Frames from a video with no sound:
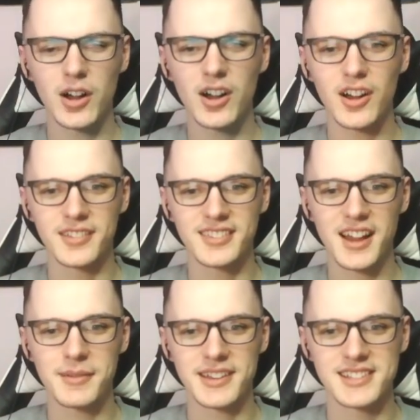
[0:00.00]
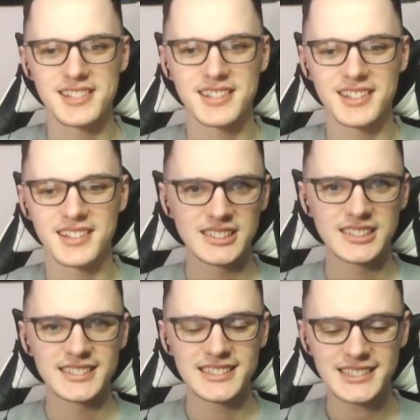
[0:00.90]
Oh, damn it.
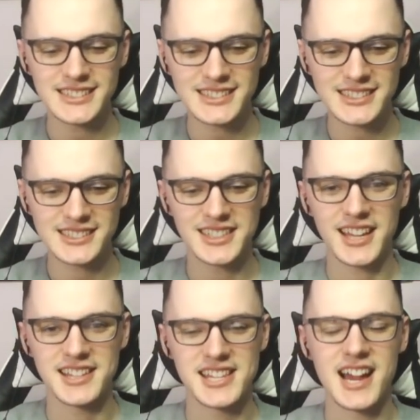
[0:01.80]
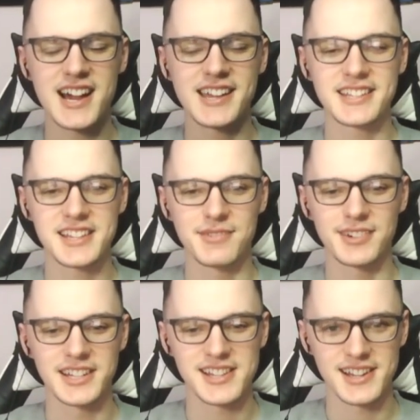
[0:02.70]
Oh, it's getting tight. It's
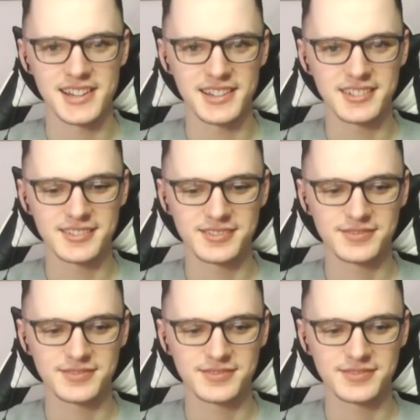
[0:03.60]
getting really tight.